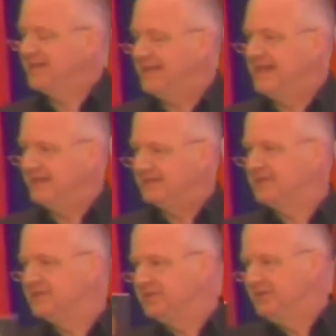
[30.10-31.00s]
a Canadian
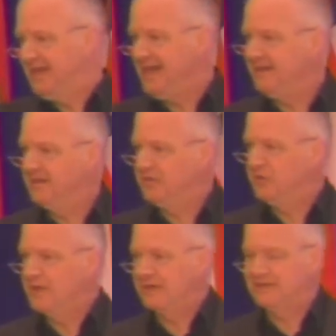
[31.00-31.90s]
citizen in the
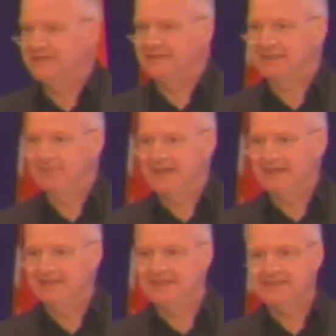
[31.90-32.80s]
United States, doesn't make
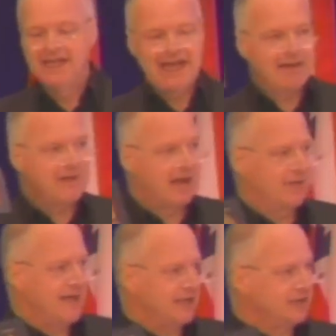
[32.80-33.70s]
any sense. I'm now a
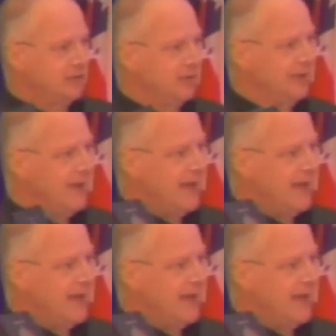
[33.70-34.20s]
national,